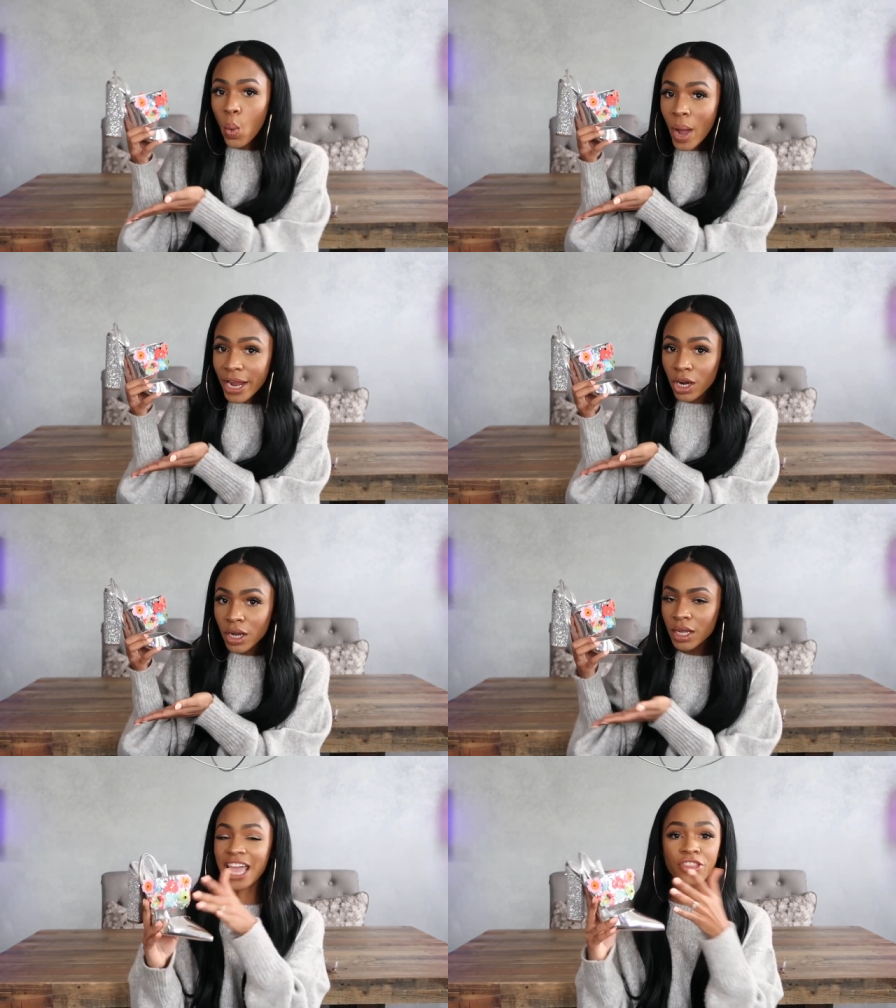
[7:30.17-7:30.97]
Where?
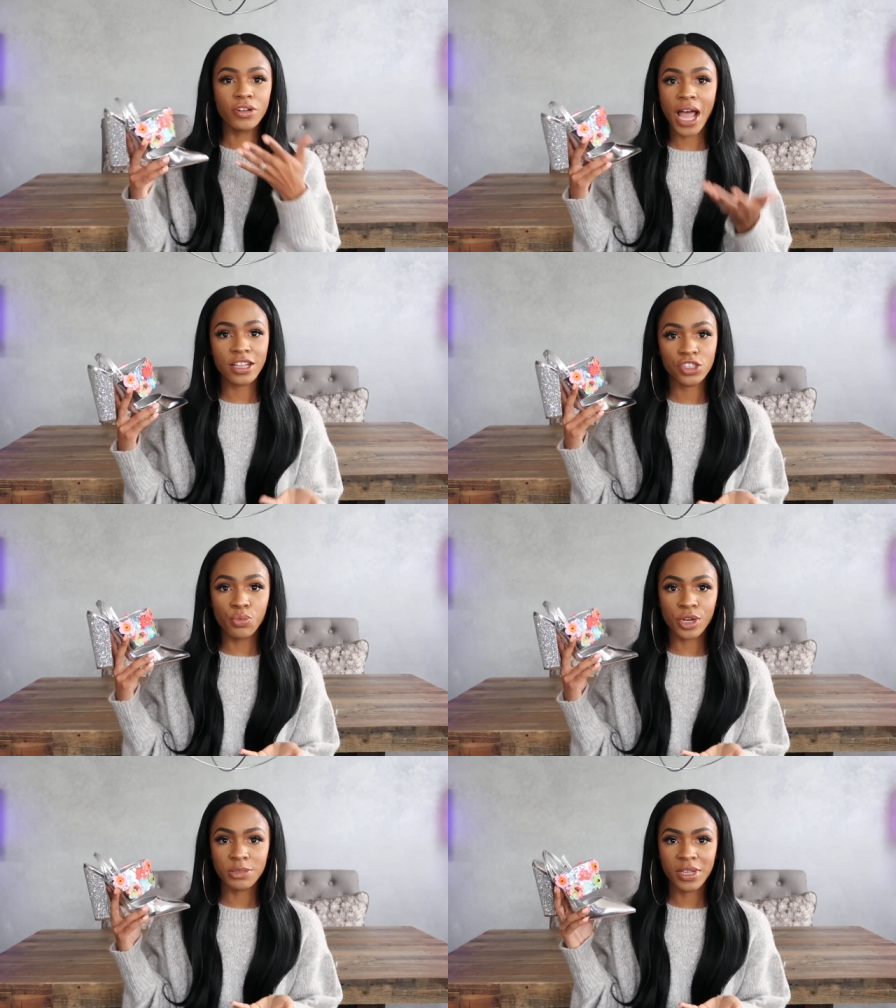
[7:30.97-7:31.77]
And they're not
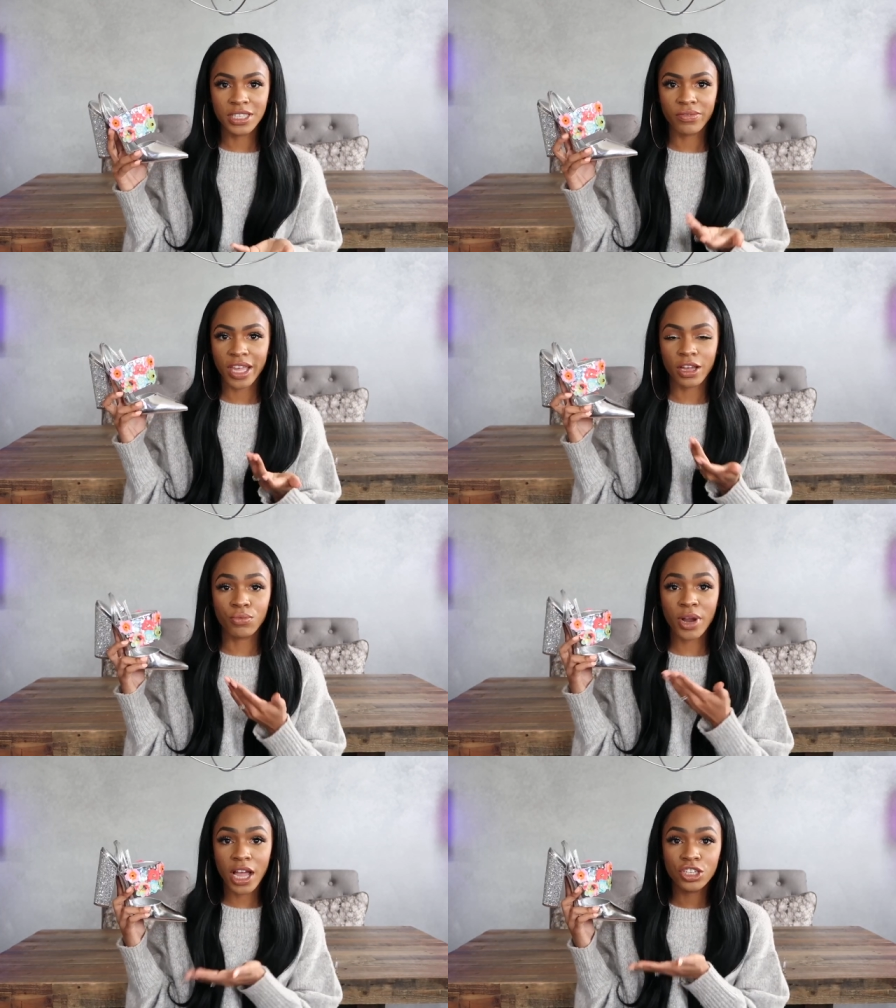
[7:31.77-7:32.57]
super expensive. Like a,
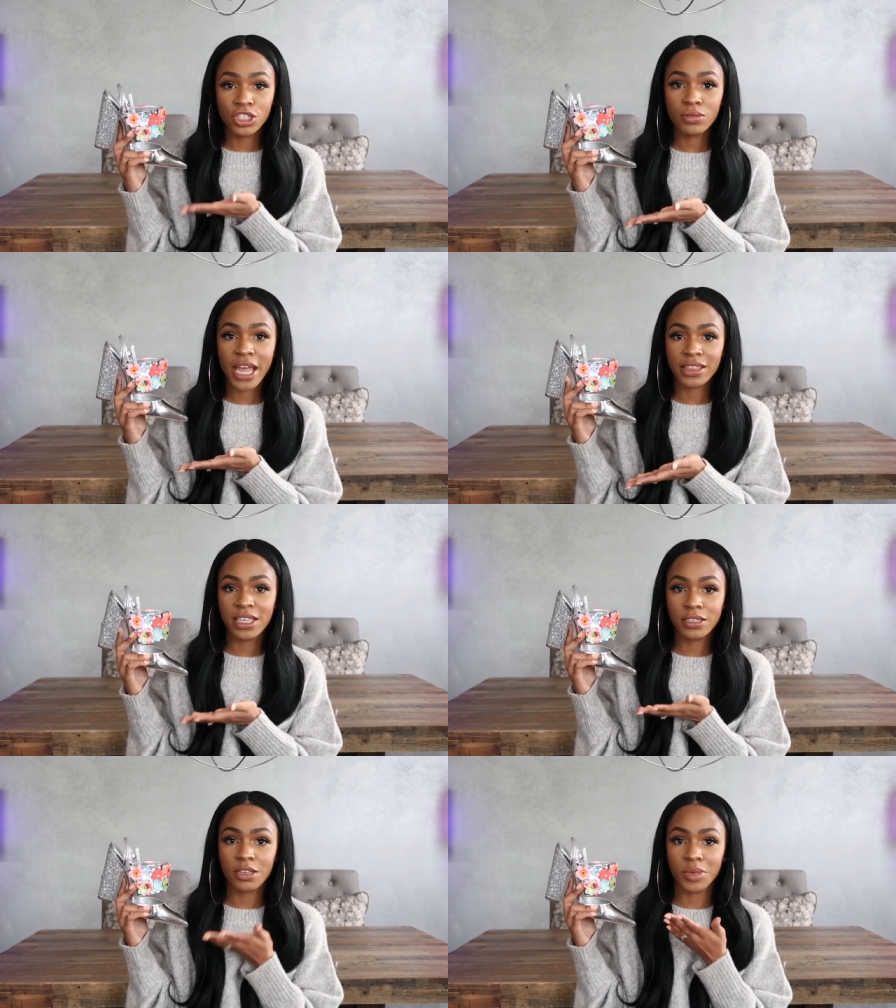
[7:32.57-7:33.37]
re- a shoe like
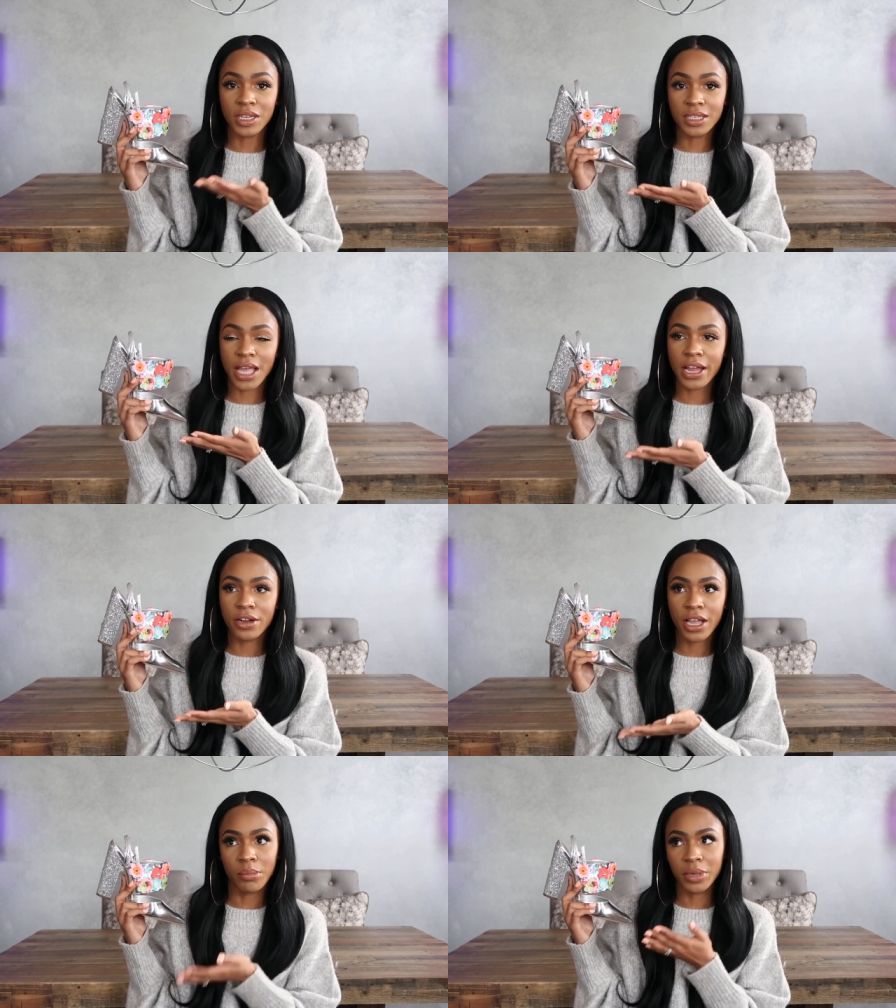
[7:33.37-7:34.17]
this could be
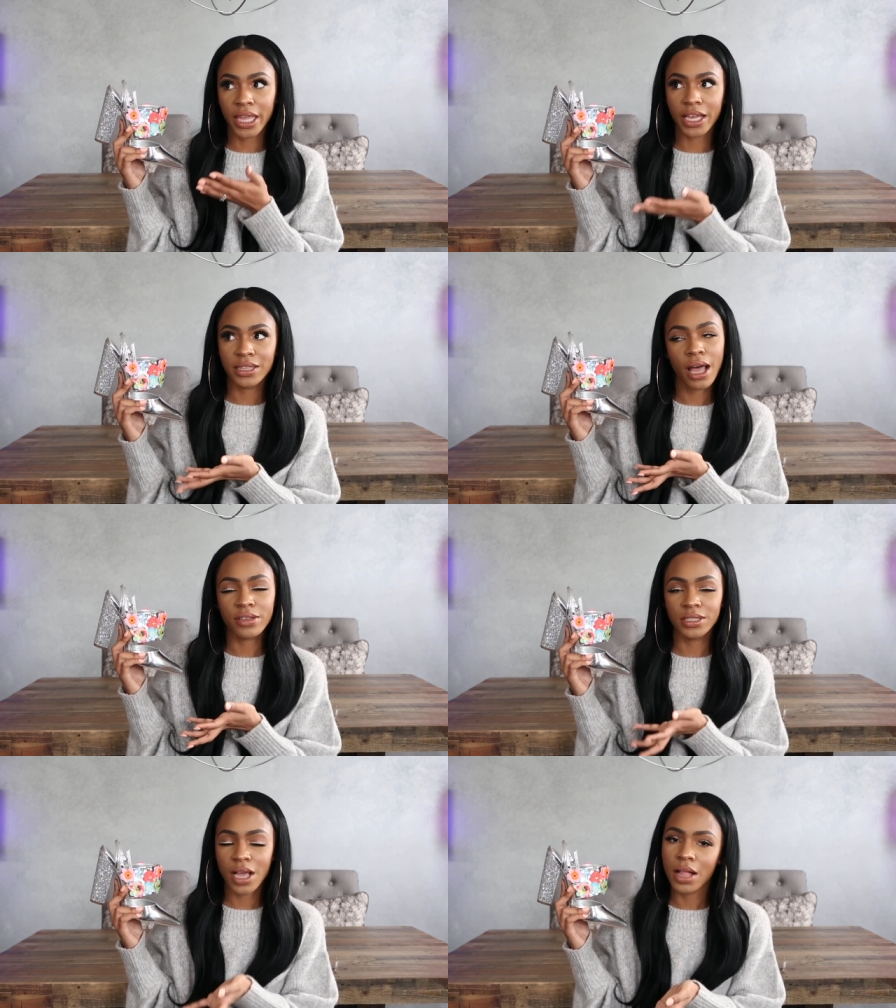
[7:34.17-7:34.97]
designer and be like a
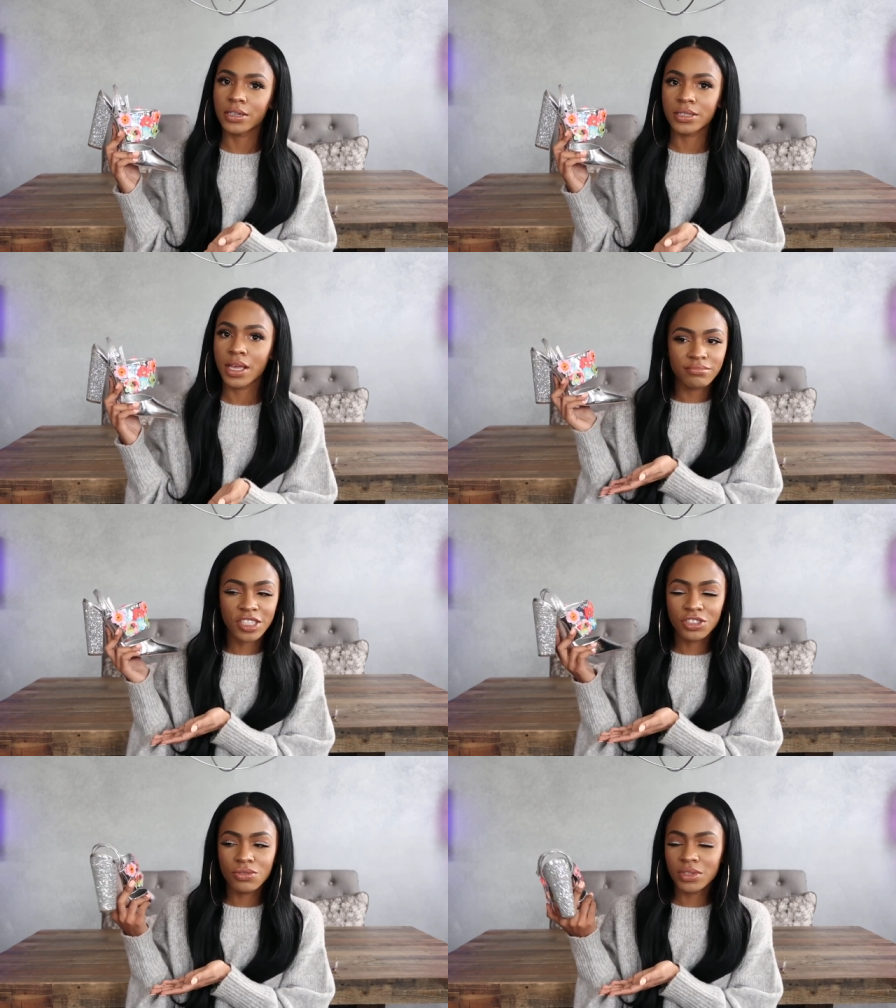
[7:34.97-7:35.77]
thousand dollars.
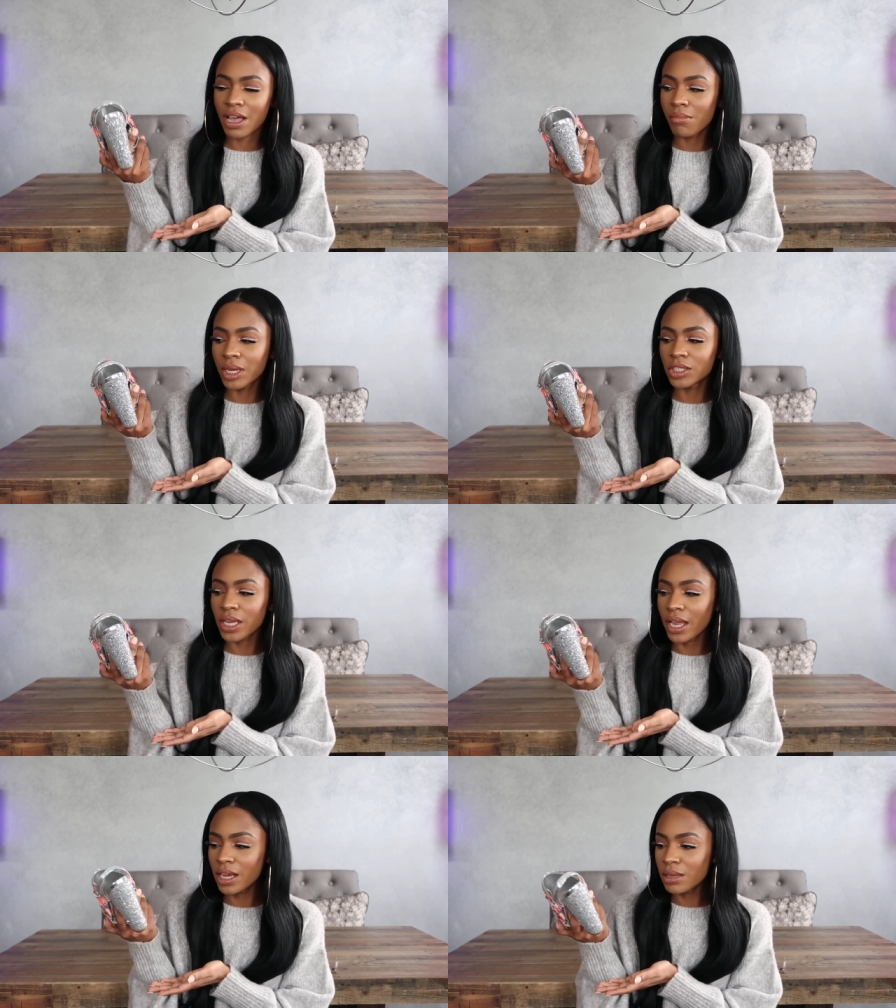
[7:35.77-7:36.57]
This shoe was how much?
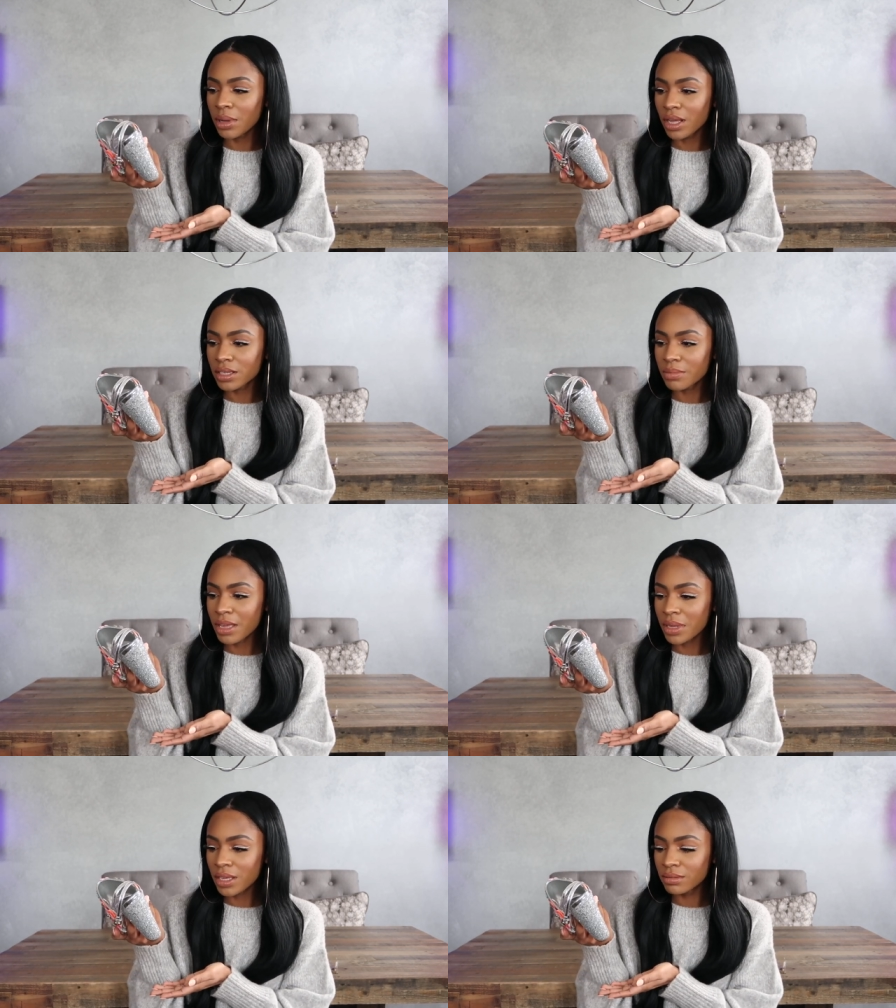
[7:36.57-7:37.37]
eighty bucks
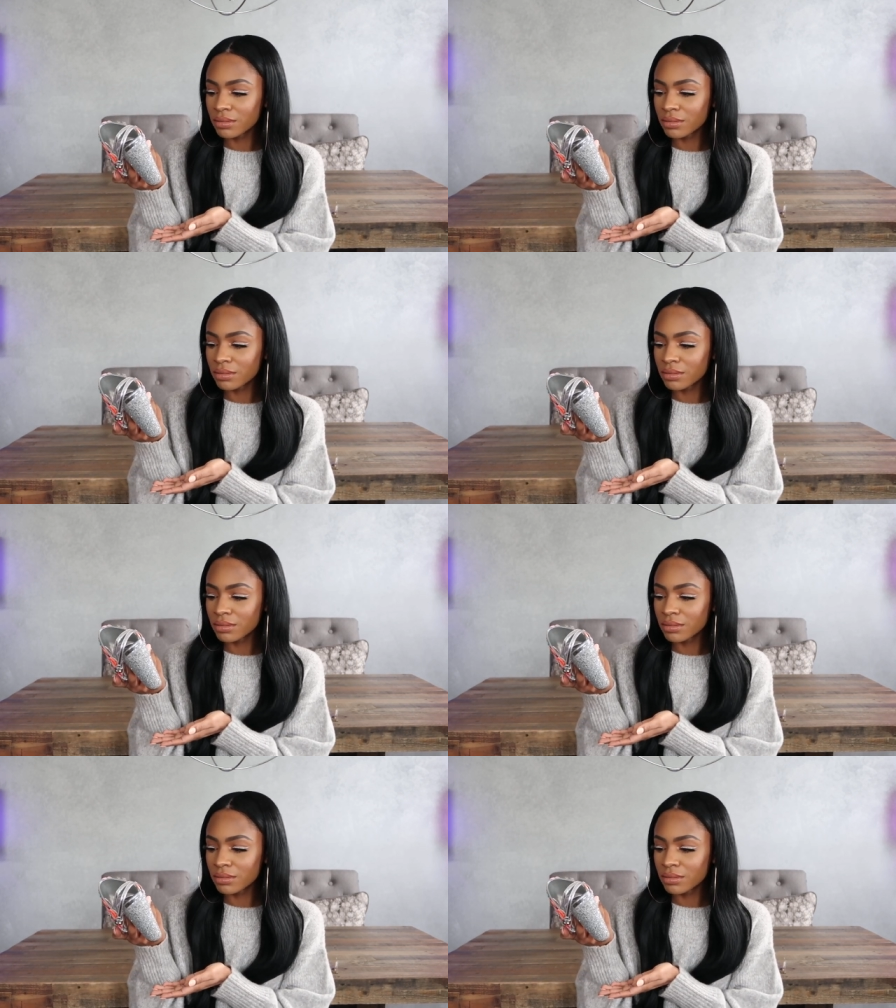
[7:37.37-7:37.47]
maybe?